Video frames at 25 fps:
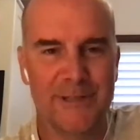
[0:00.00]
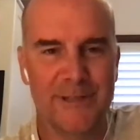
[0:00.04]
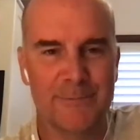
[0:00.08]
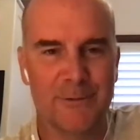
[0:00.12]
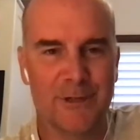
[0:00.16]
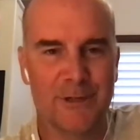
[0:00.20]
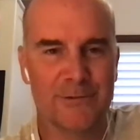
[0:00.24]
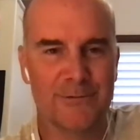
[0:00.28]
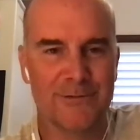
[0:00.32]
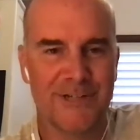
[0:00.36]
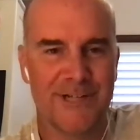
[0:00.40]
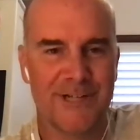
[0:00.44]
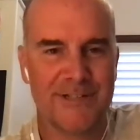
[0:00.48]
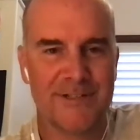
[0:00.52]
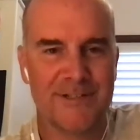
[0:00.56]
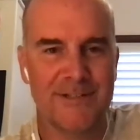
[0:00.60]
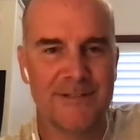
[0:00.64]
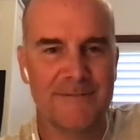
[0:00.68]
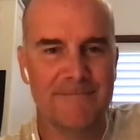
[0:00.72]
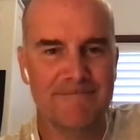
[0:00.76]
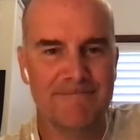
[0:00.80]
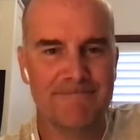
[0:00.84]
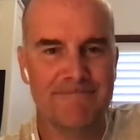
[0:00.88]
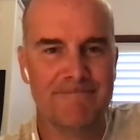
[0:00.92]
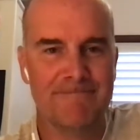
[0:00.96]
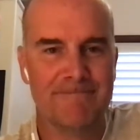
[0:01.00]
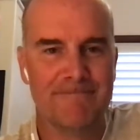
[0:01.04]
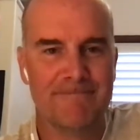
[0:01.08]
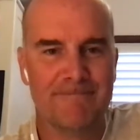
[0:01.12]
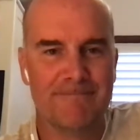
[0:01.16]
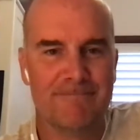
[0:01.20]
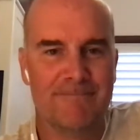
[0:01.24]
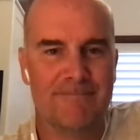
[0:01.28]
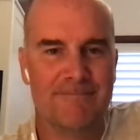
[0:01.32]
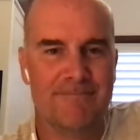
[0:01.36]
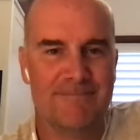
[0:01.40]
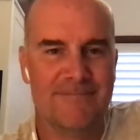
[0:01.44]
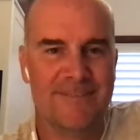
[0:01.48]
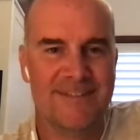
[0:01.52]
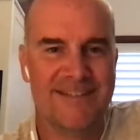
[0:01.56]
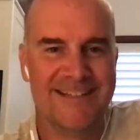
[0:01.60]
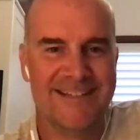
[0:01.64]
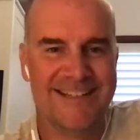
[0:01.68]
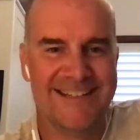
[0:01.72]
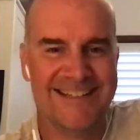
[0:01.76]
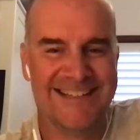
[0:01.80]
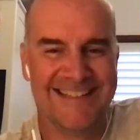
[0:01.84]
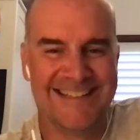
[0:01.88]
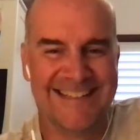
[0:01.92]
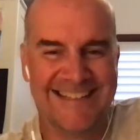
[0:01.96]
Well played, Michael Jackson. Yeah, that's how I
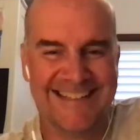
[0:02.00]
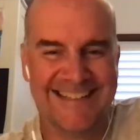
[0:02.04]
roll.